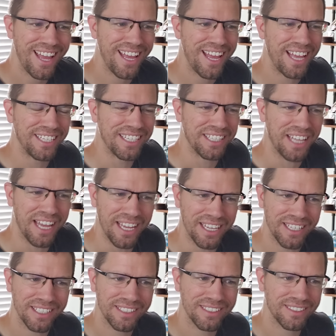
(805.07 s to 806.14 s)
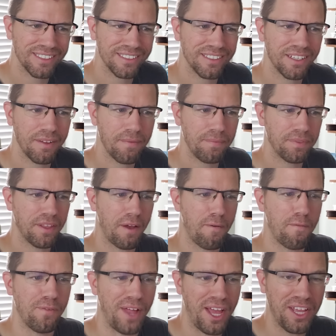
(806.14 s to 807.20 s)
is it like a
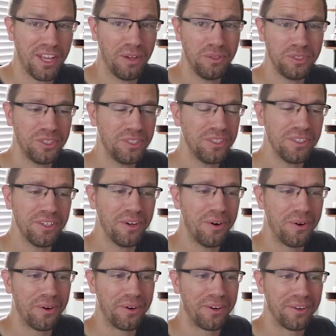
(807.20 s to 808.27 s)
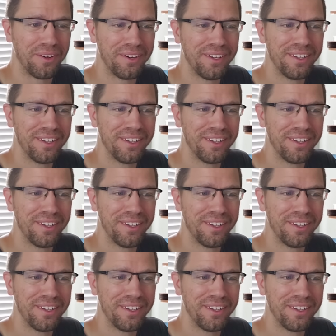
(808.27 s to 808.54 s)
flying coaster or...